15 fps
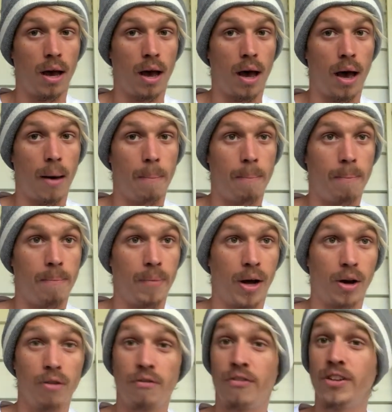I
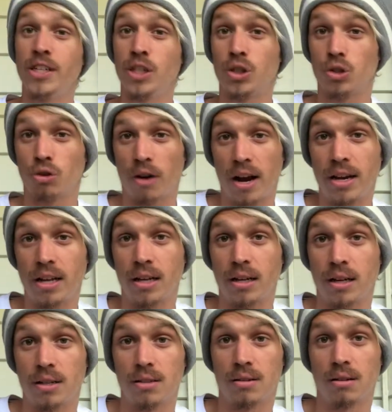don't finish training
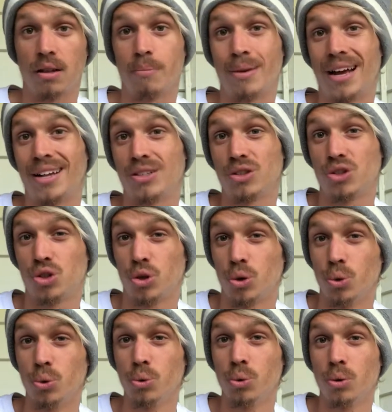until about
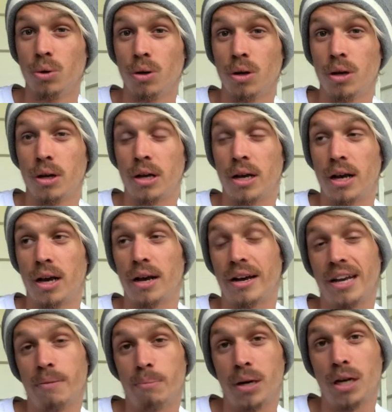2. I
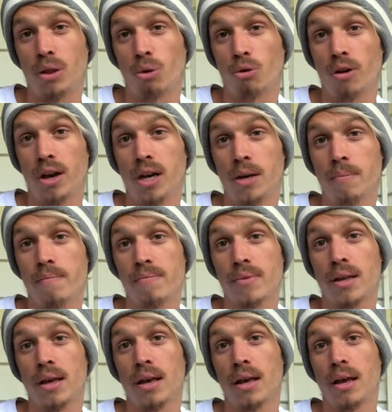hit P3
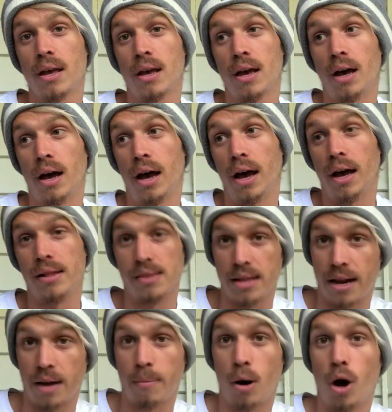and then
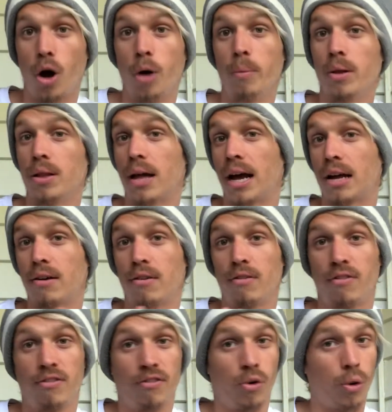I'm home at like
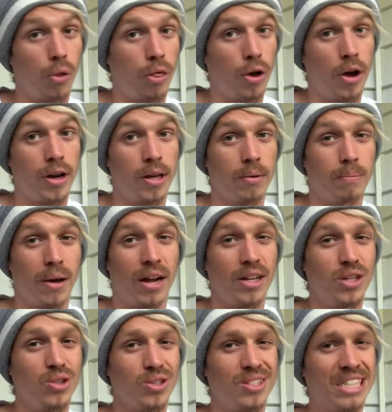4:30, but I
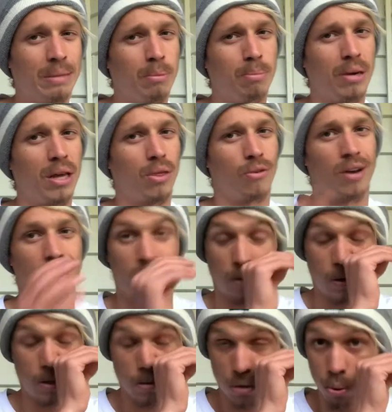usually sleep at P3. So
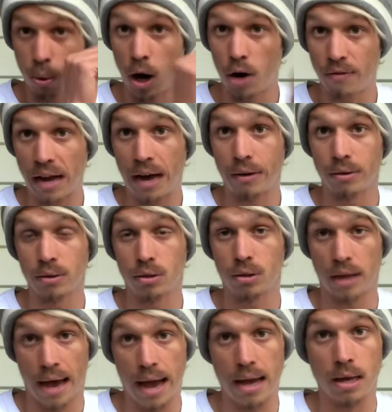it's a 12-hour
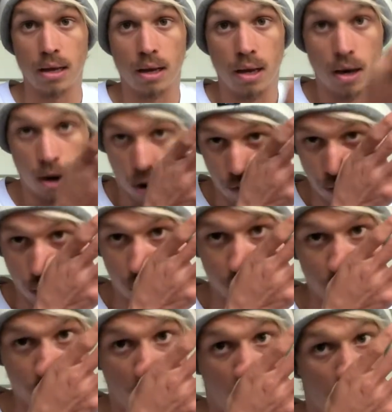day of
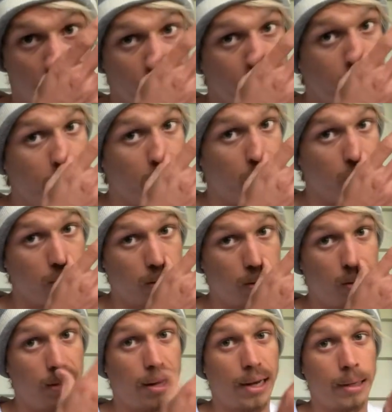non-stop, because
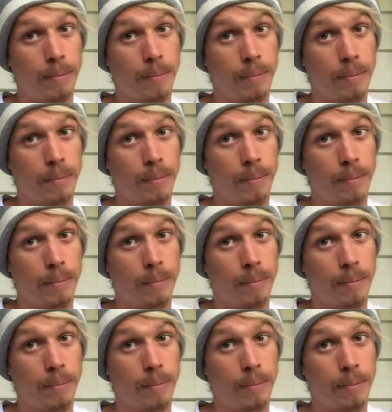like